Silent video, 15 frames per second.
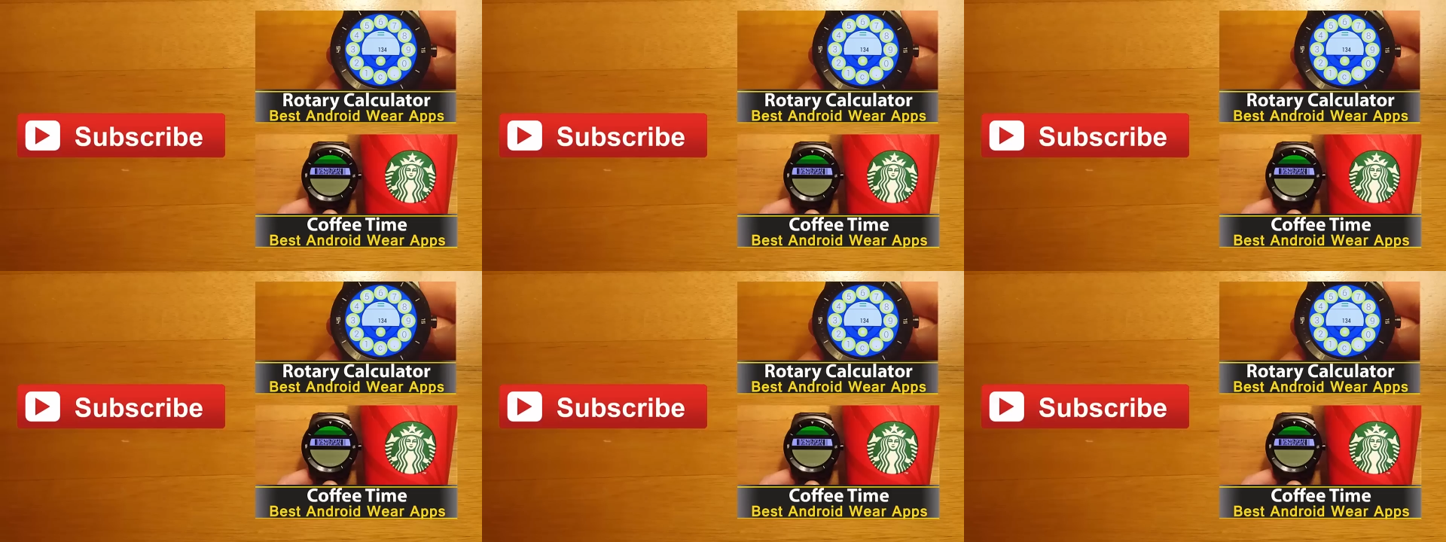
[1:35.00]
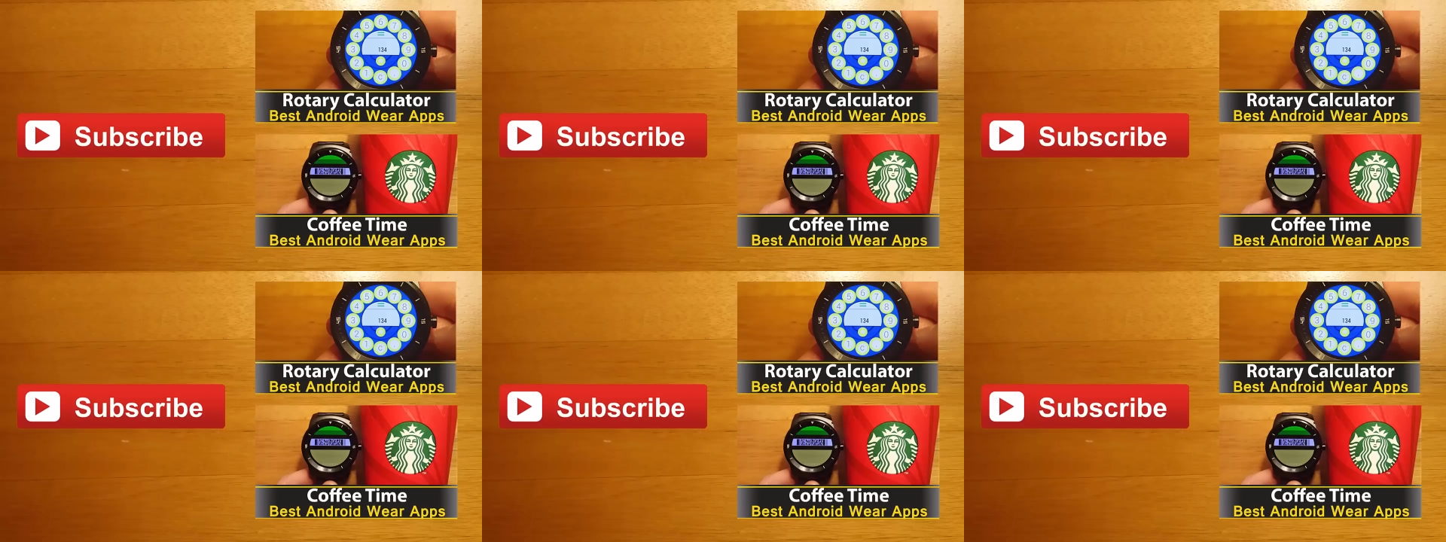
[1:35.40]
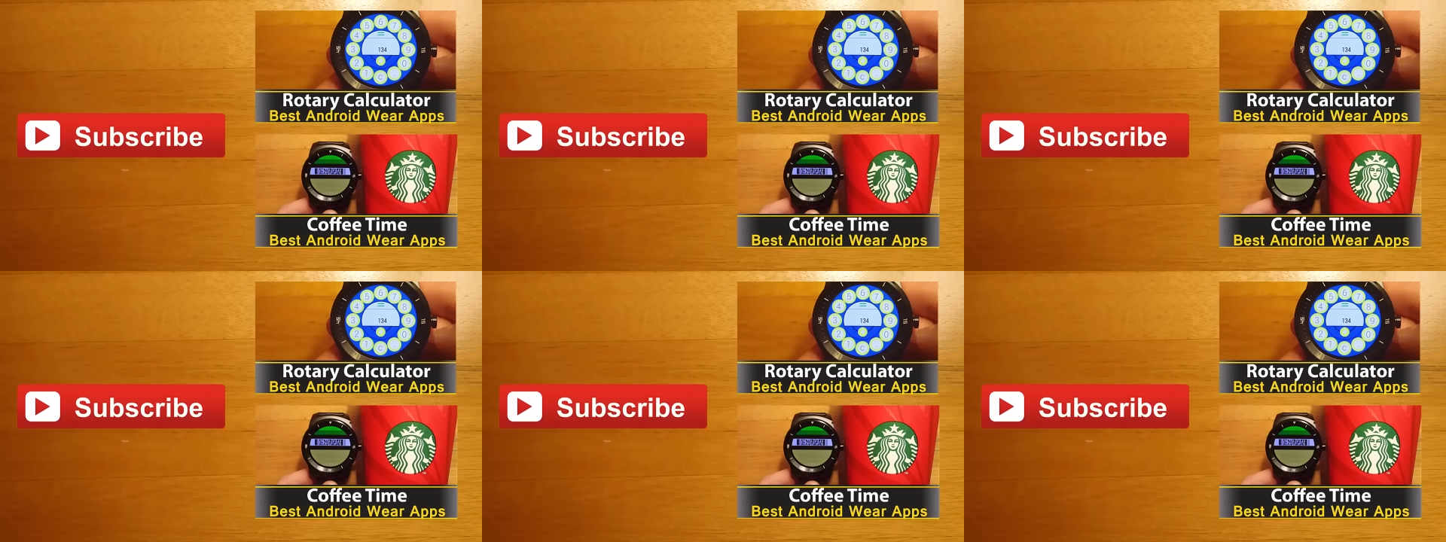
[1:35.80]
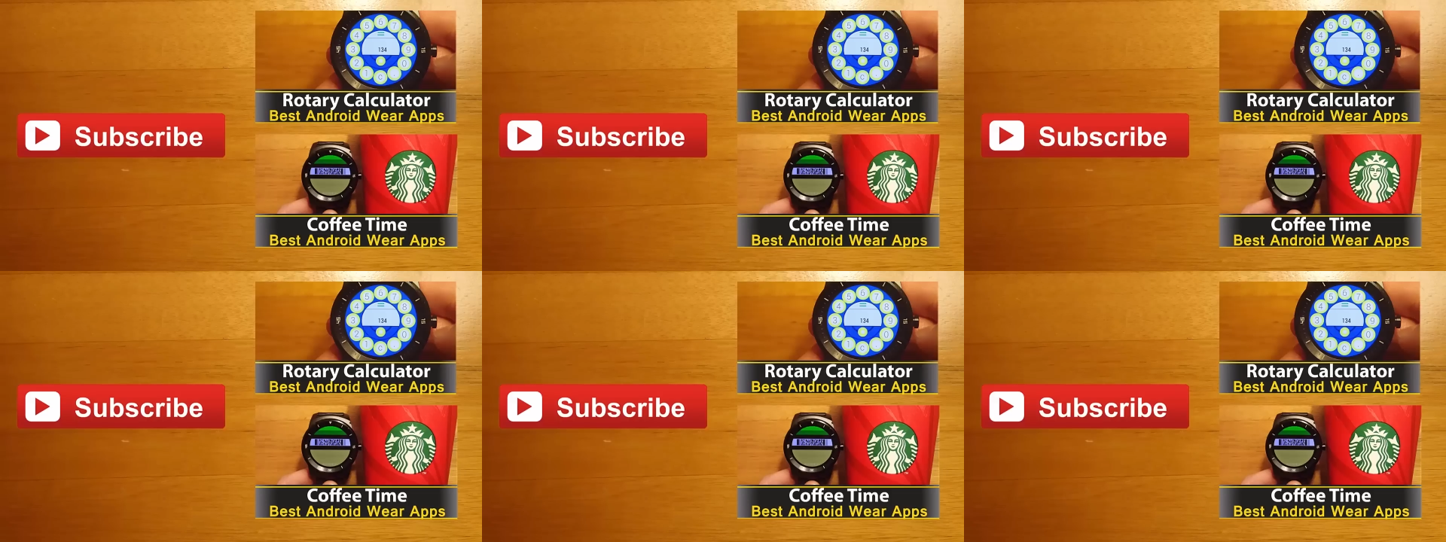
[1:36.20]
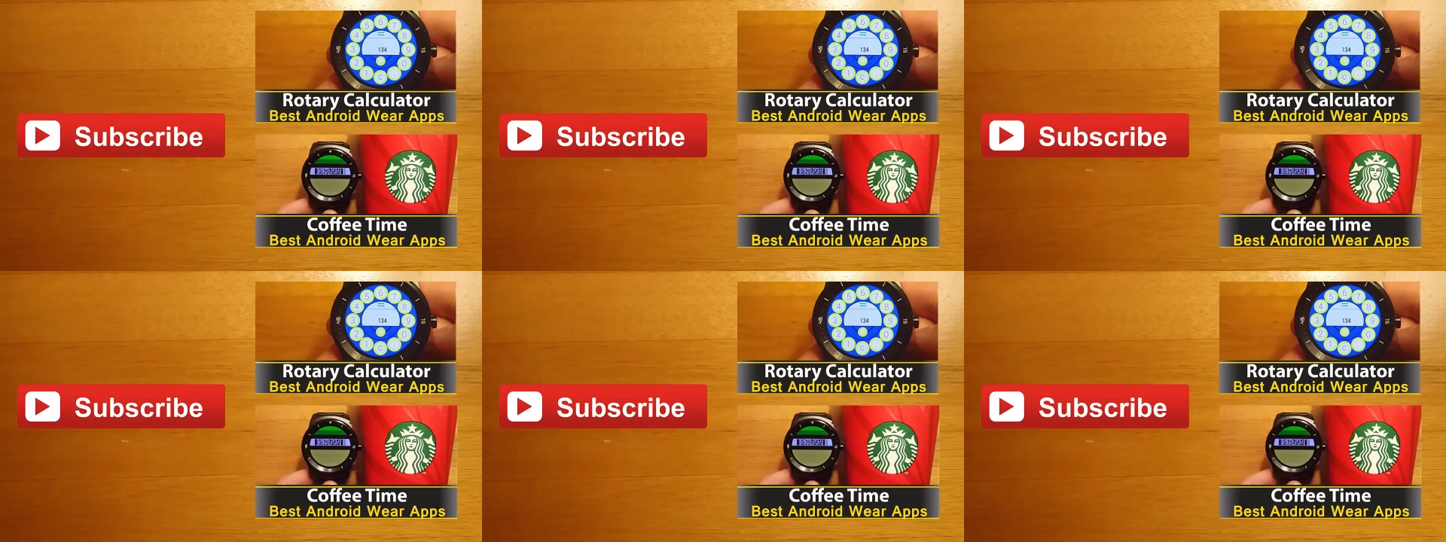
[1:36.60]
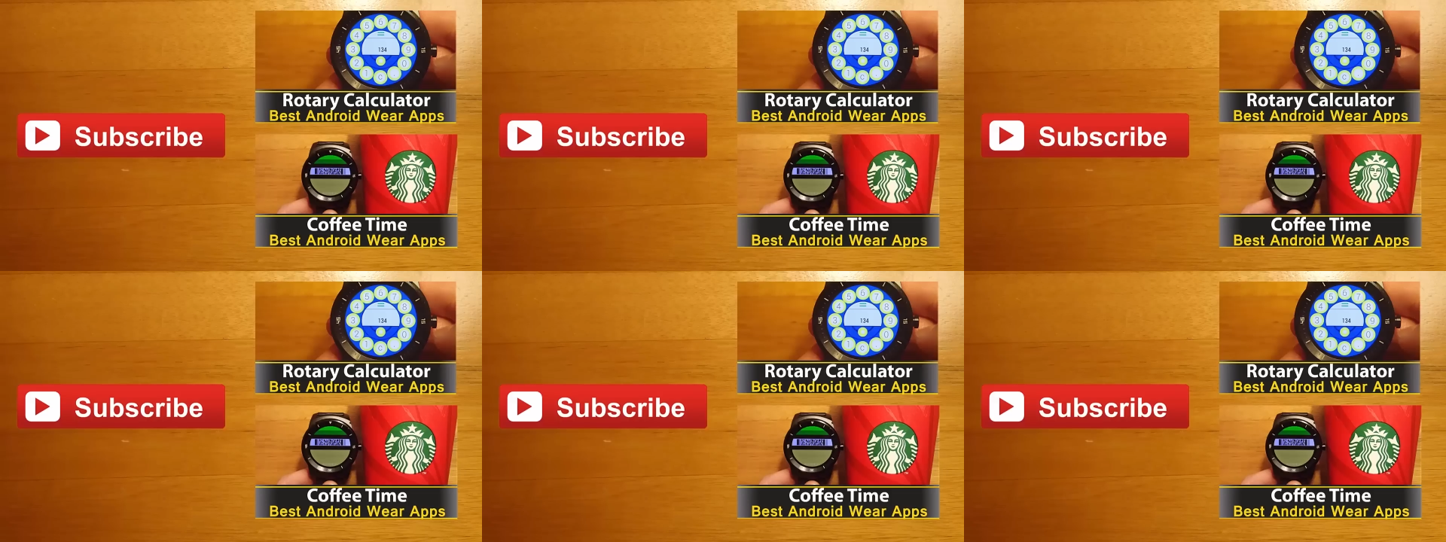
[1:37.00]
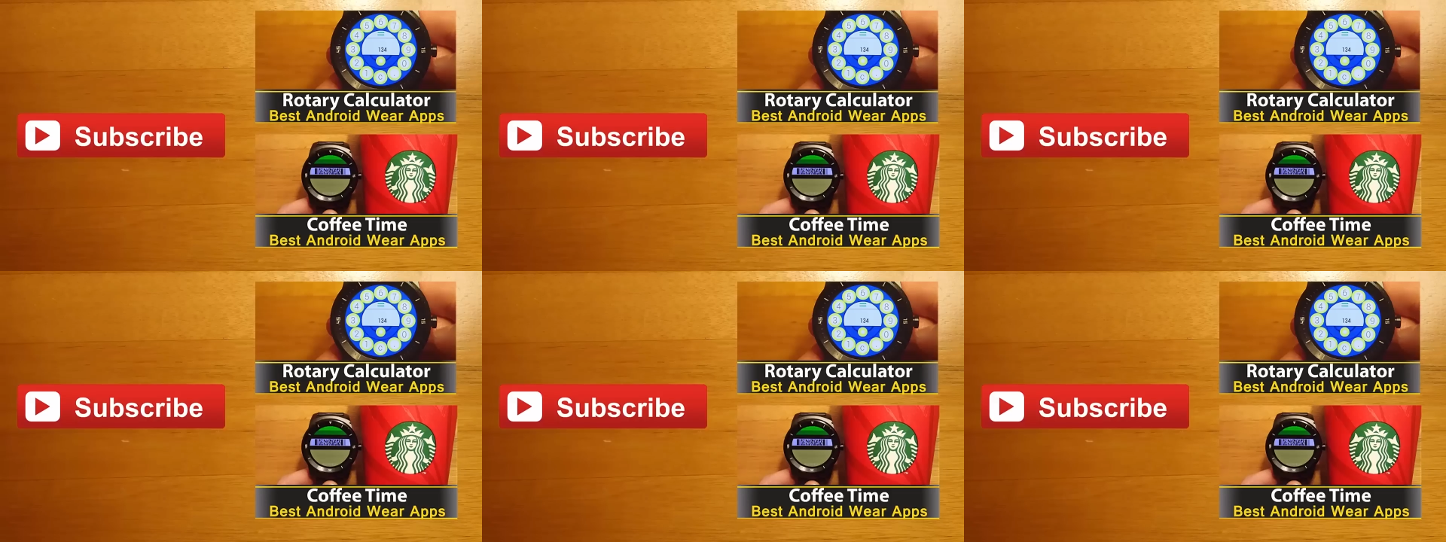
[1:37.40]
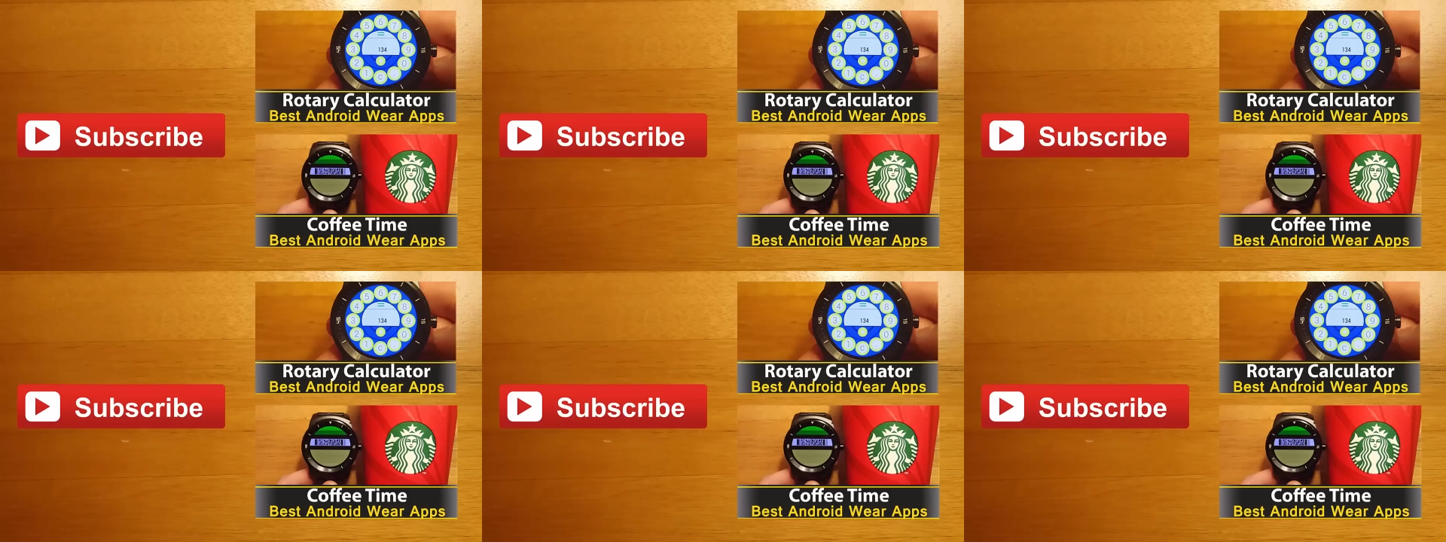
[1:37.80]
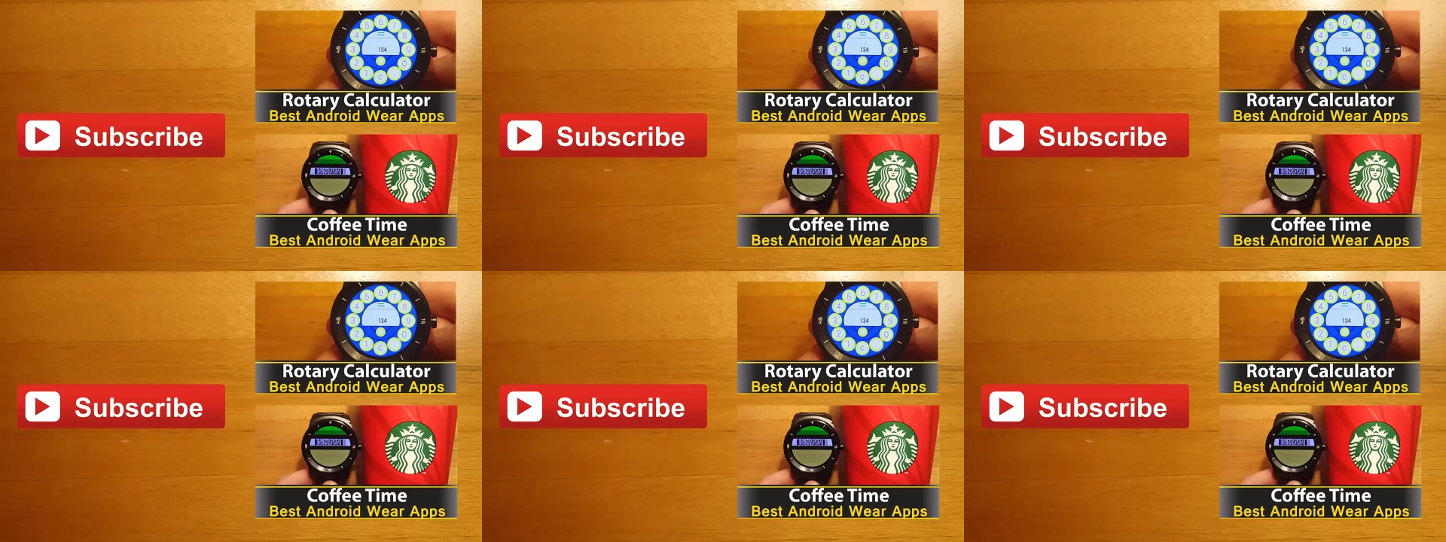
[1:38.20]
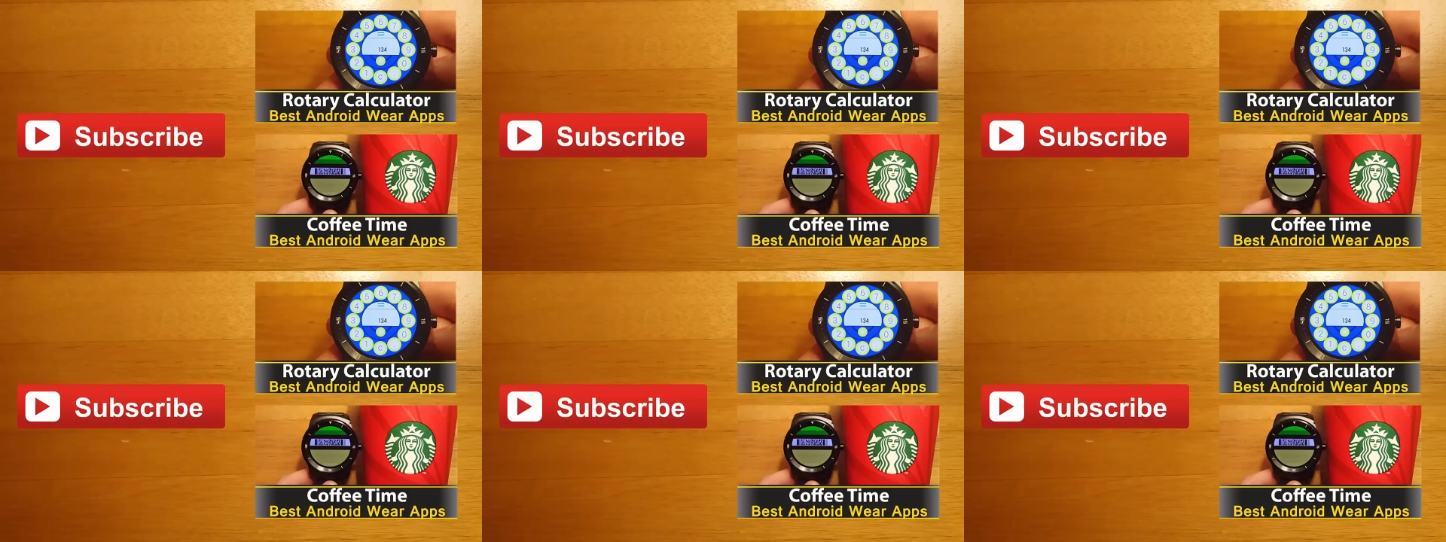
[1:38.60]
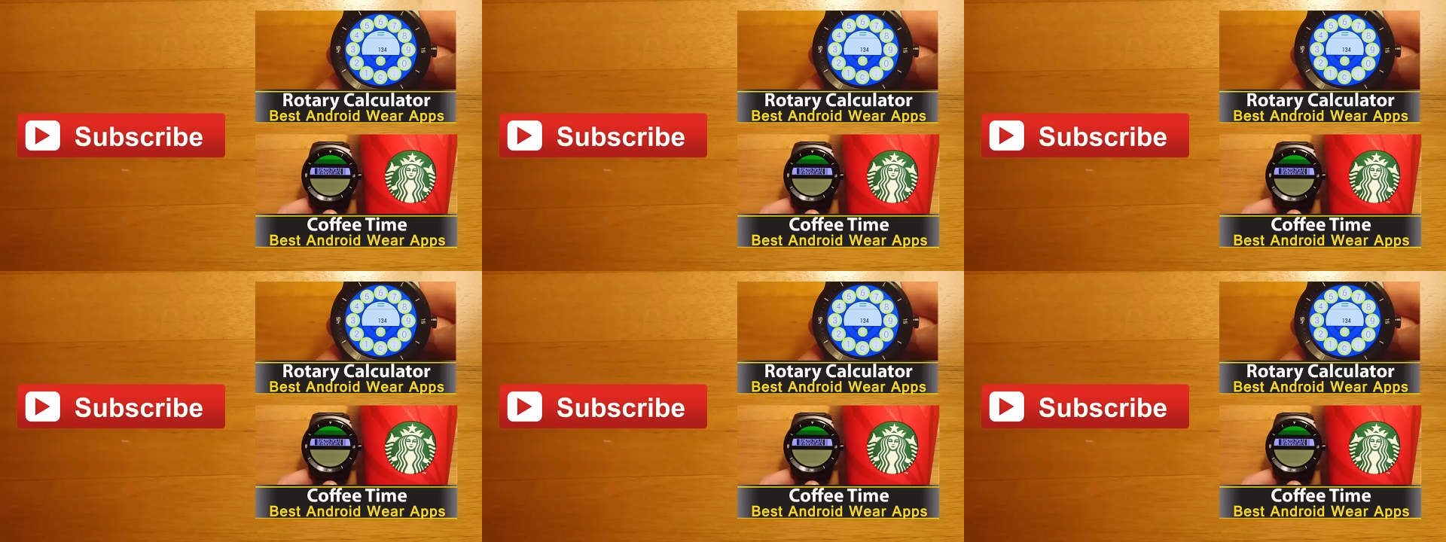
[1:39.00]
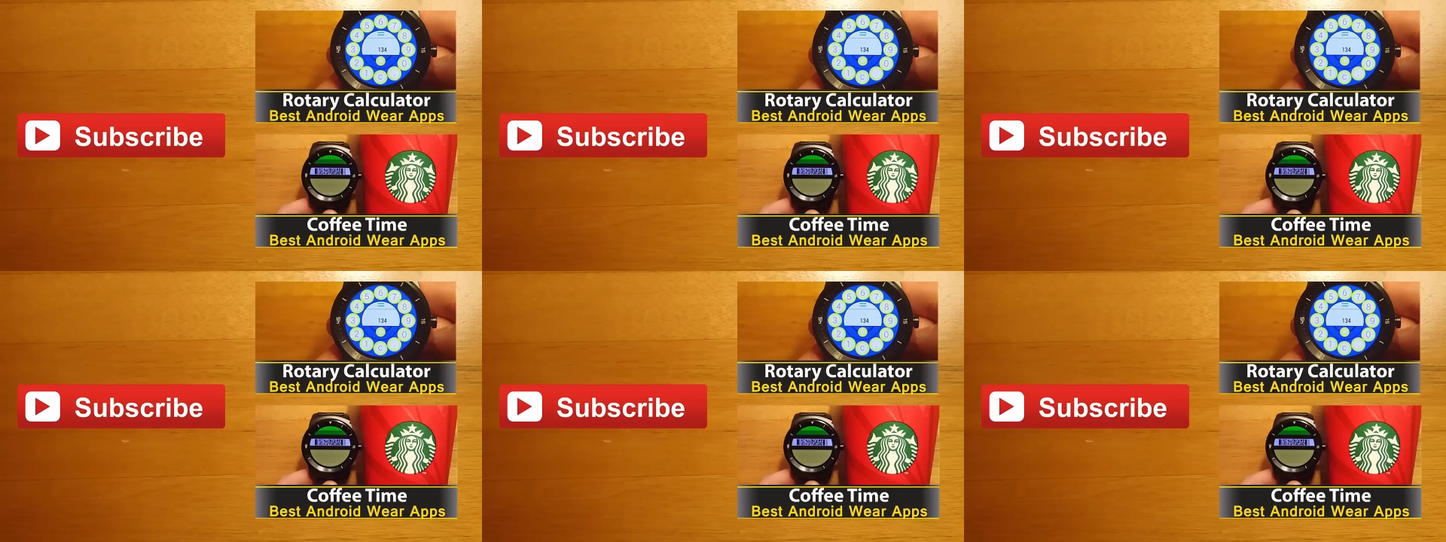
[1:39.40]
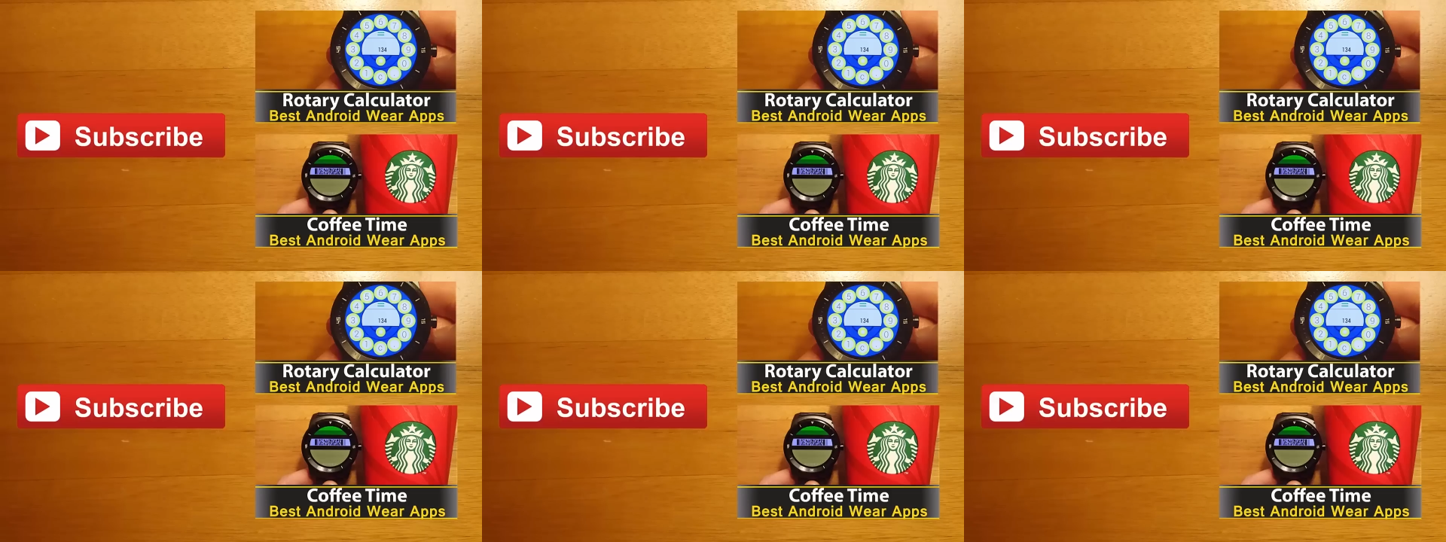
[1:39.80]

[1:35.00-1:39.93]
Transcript: No face is visible, so there are no lips to read.